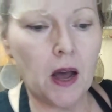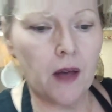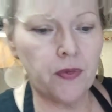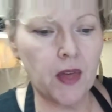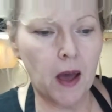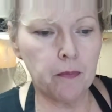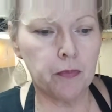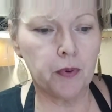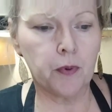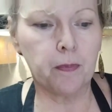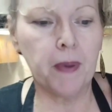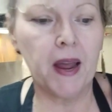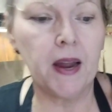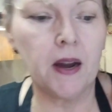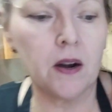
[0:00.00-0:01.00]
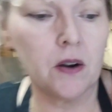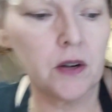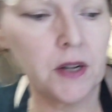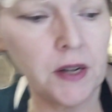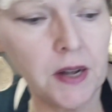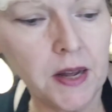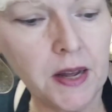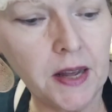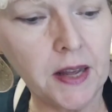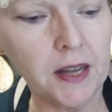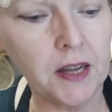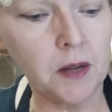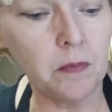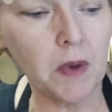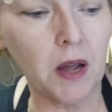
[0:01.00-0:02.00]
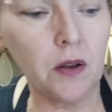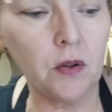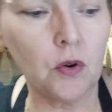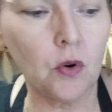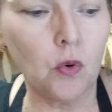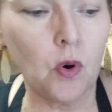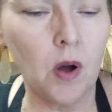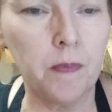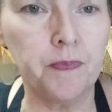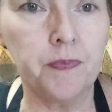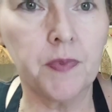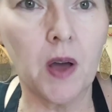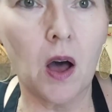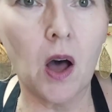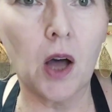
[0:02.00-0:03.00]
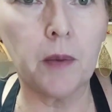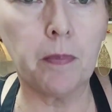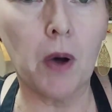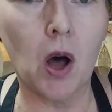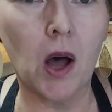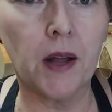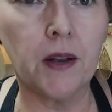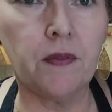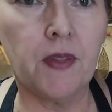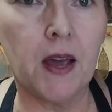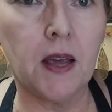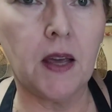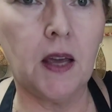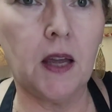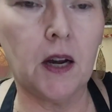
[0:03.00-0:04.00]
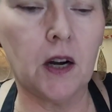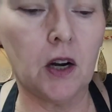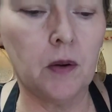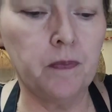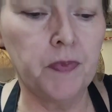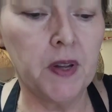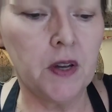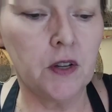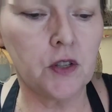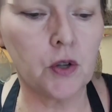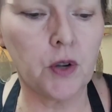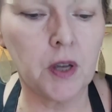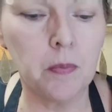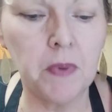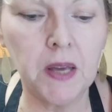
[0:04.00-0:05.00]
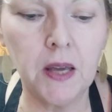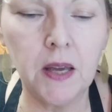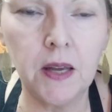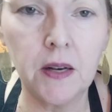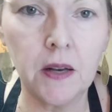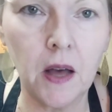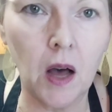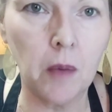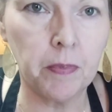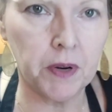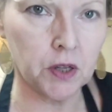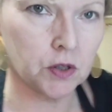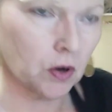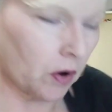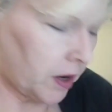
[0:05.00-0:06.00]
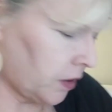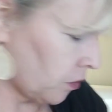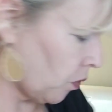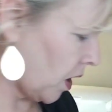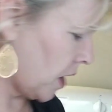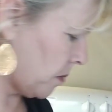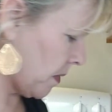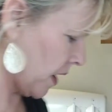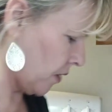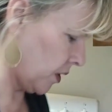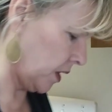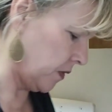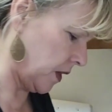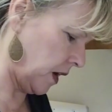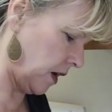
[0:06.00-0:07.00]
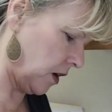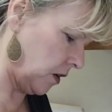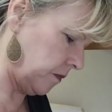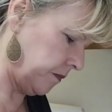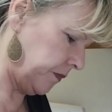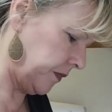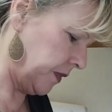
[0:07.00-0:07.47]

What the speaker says: got that prepared in my little hot pot thing here, so it can be heating up, and it's already the right amount in there.